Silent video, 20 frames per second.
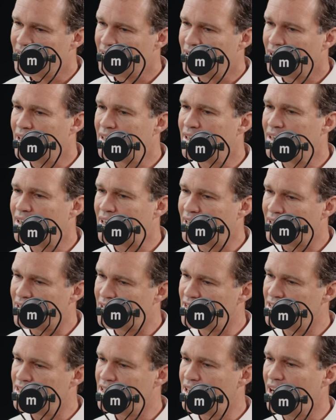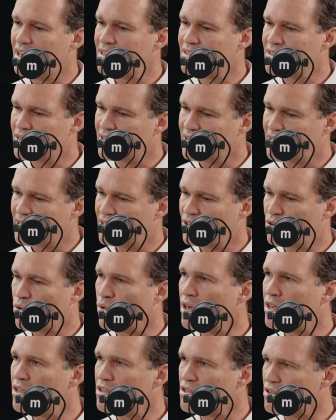like a conductor in an
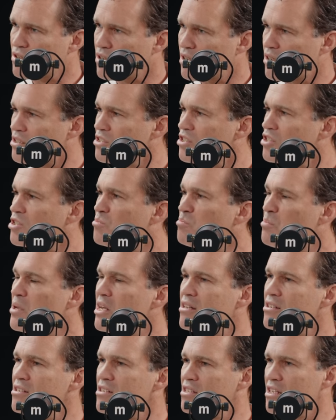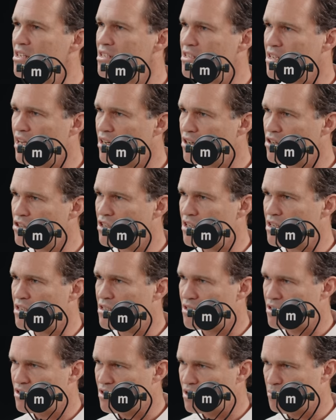orchestra, spins these
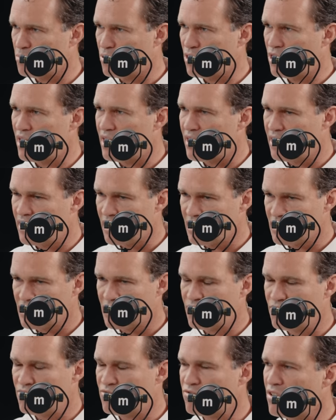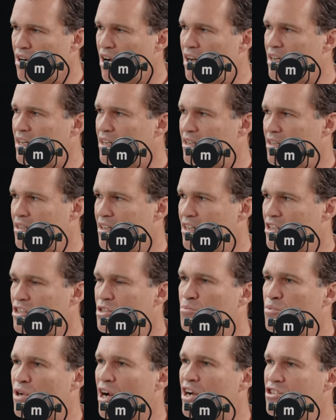energies to play a symphonic
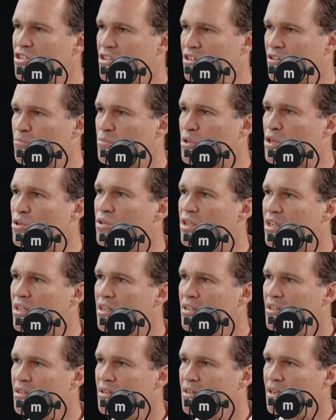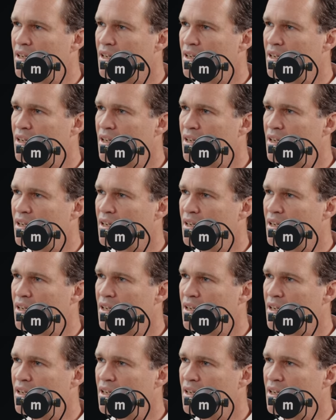expression of beauty.